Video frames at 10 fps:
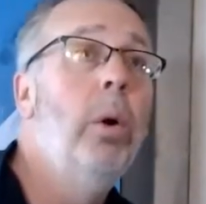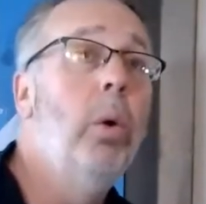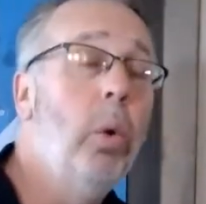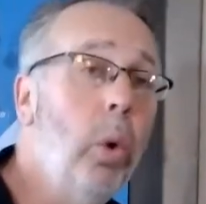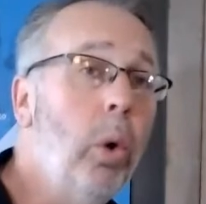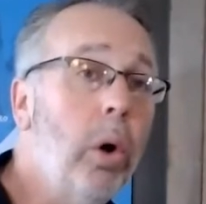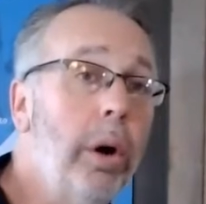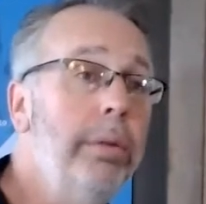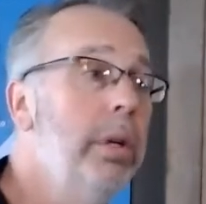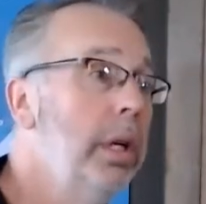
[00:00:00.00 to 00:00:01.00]

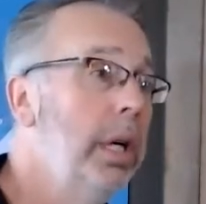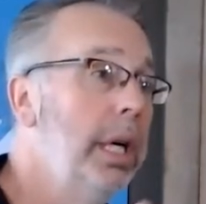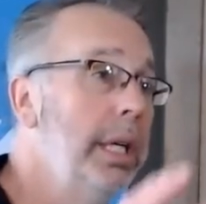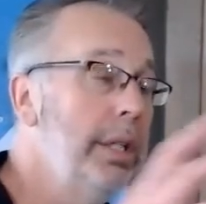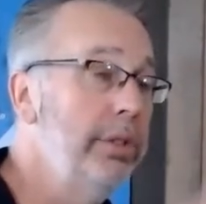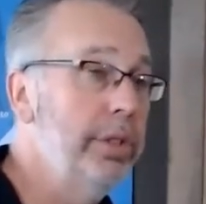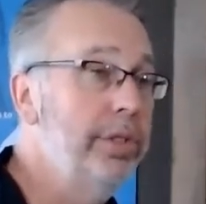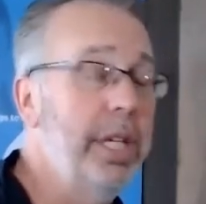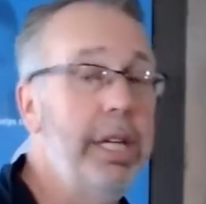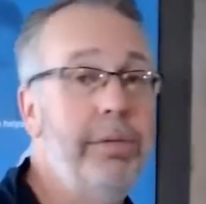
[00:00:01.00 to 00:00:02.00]
or I can just
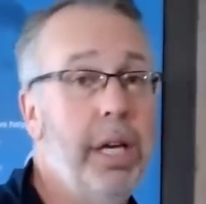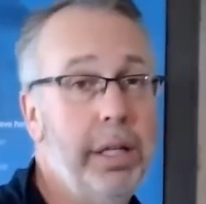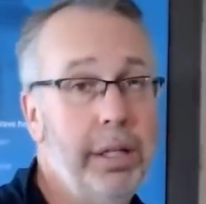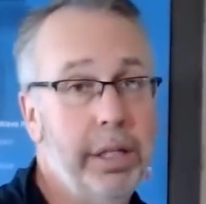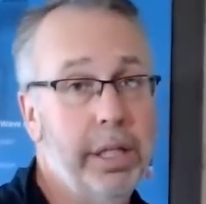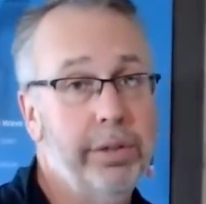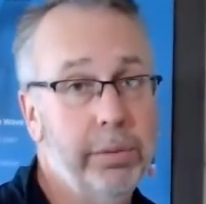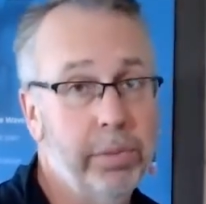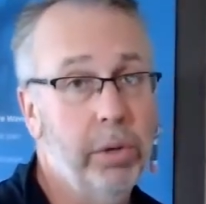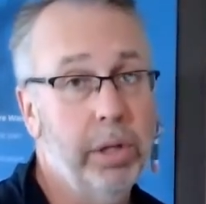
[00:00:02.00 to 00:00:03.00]
save that in the custom
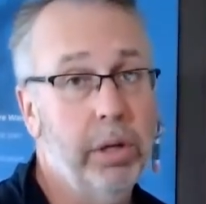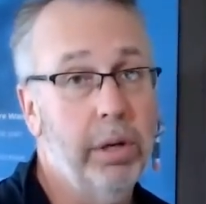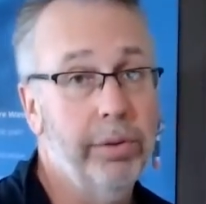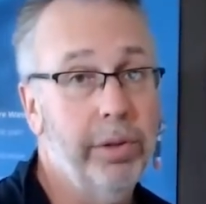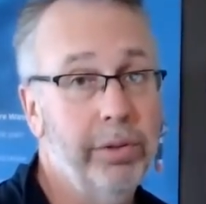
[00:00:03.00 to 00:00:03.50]
protocols.